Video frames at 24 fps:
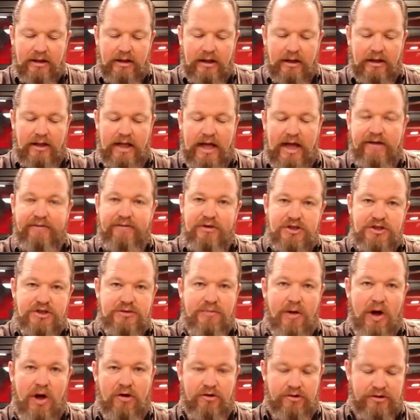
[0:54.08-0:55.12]
A lot of the
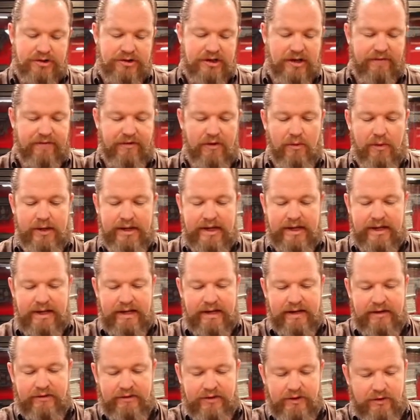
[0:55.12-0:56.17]
smaller stuff that we can
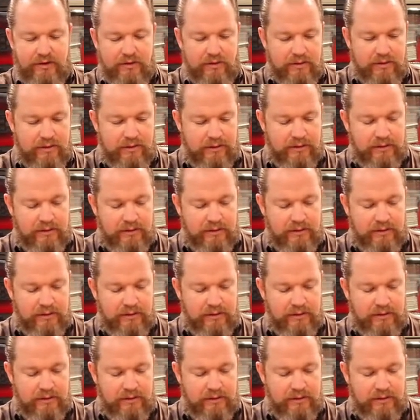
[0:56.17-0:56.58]
get into.